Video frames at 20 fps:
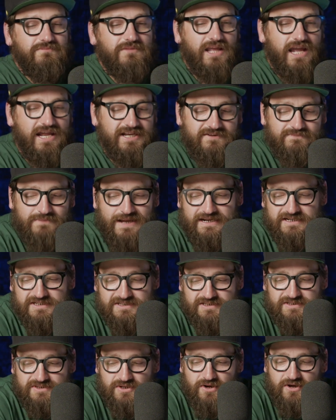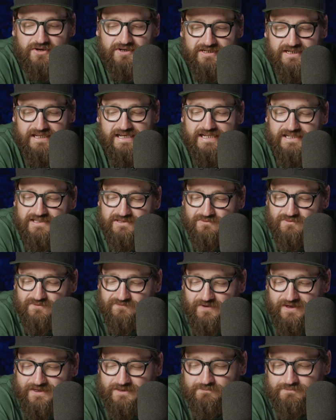And you managed to turn it into a
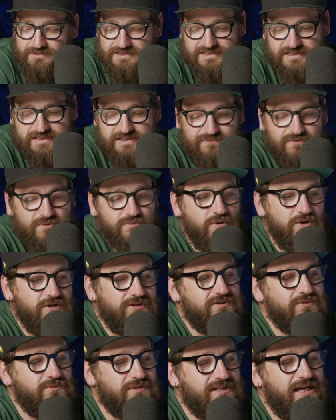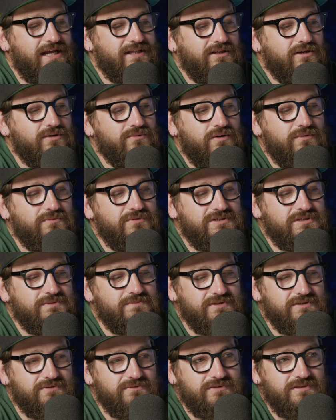fucking business. If you weren't doing that though, what would you
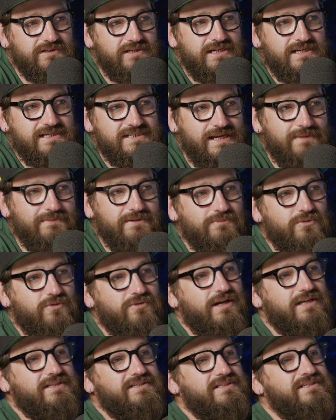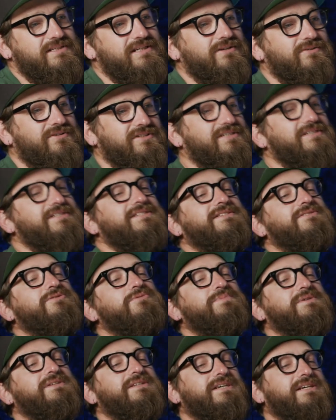be doing? Something more artistic, or did you still
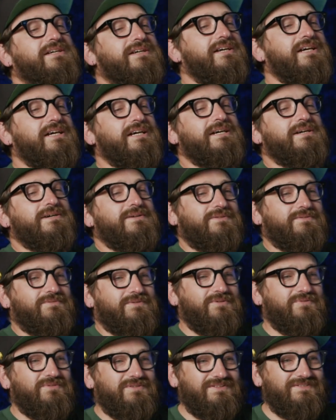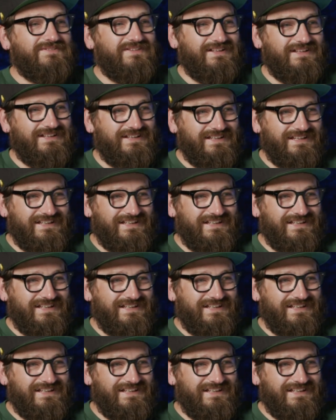be there? Fuck, I don't know, it? man.